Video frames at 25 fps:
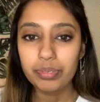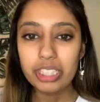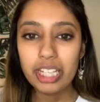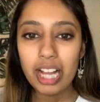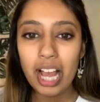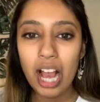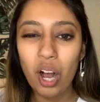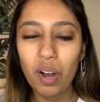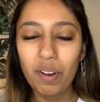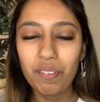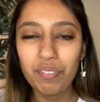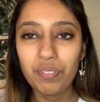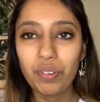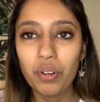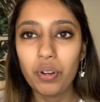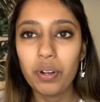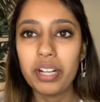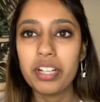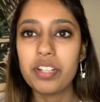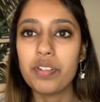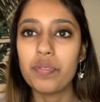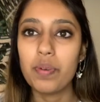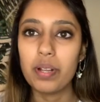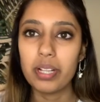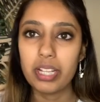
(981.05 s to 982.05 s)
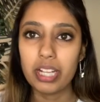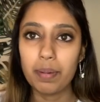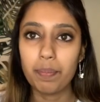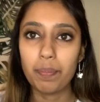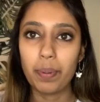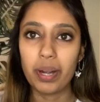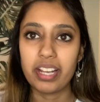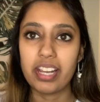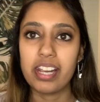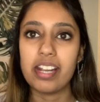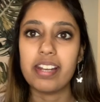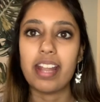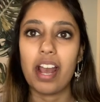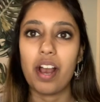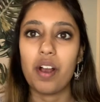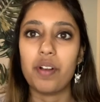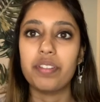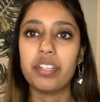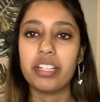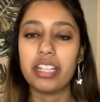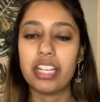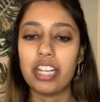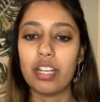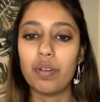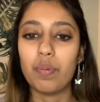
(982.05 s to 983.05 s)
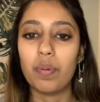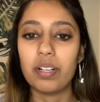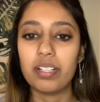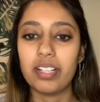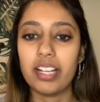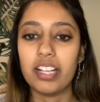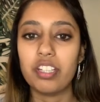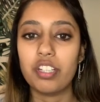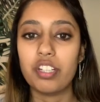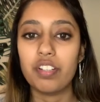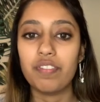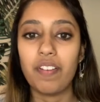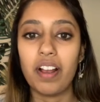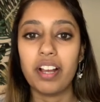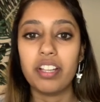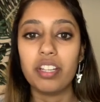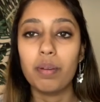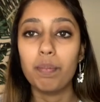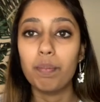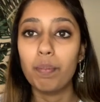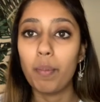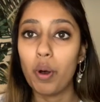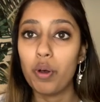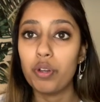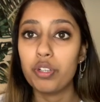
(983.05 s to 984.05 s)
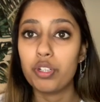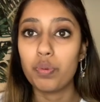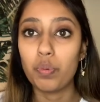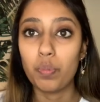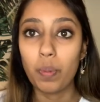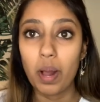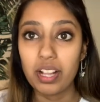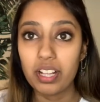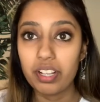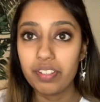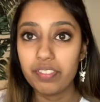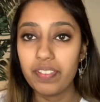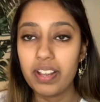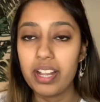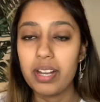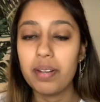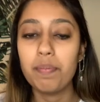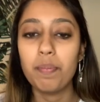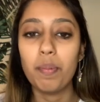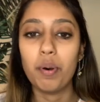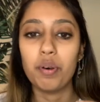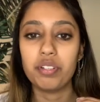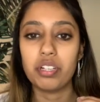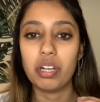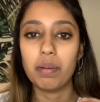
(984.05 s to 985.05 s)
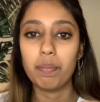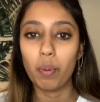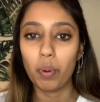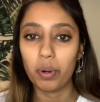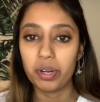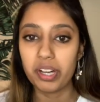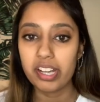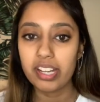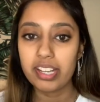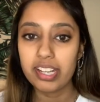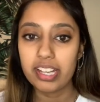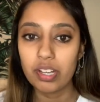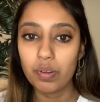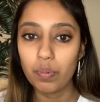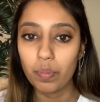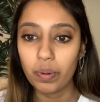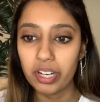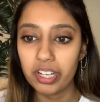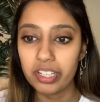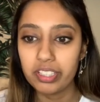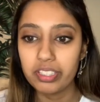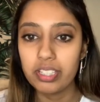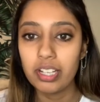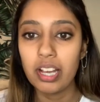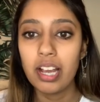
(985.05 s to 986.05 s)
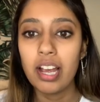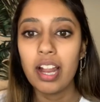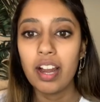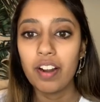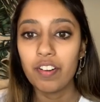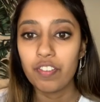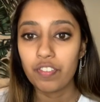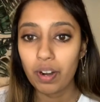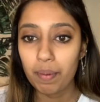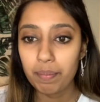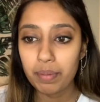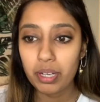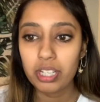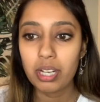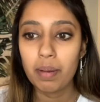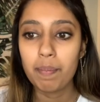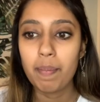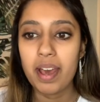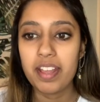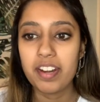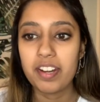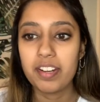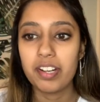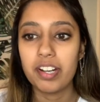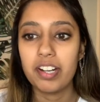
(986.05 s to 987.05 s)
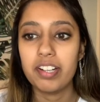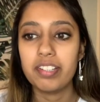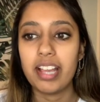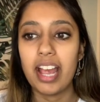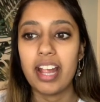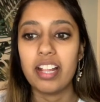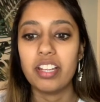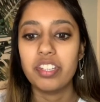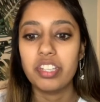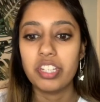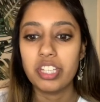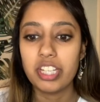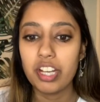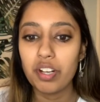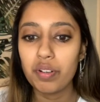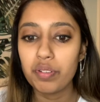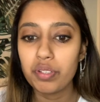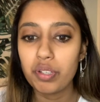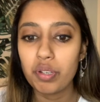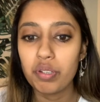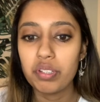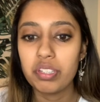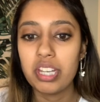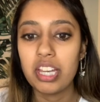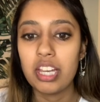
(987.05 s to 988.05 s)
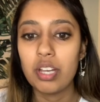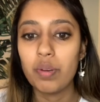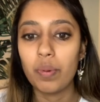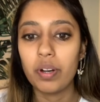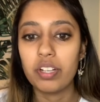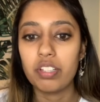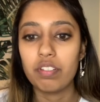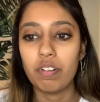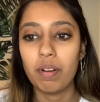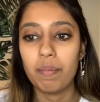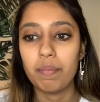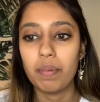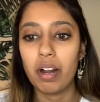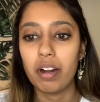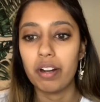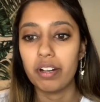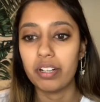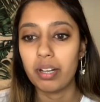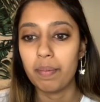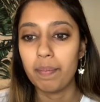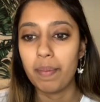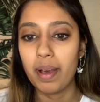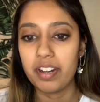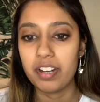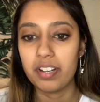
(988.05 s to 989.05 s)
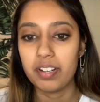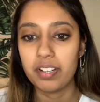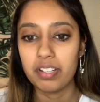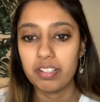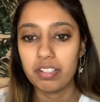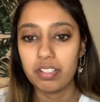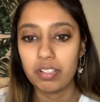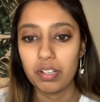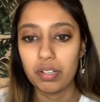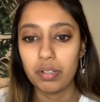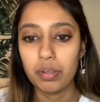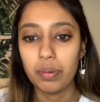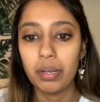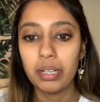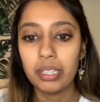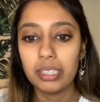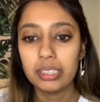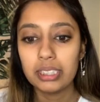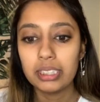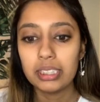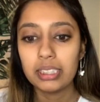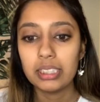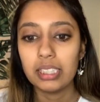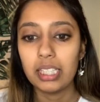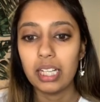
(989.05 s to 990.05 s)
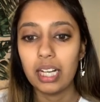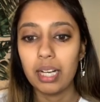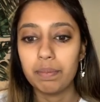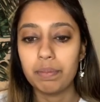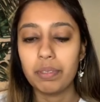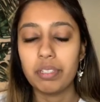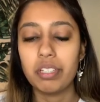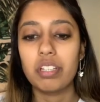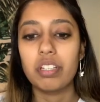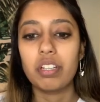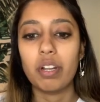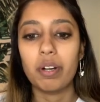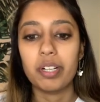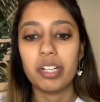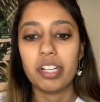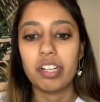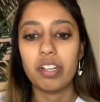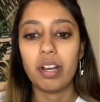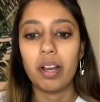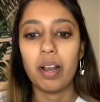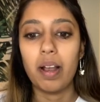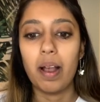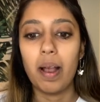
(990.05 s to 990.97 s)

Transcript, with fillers: helpful in really breaking down the keyword list to find the most relevant, most important keywords from your competitors and steal those keywords from our competitors. So this is already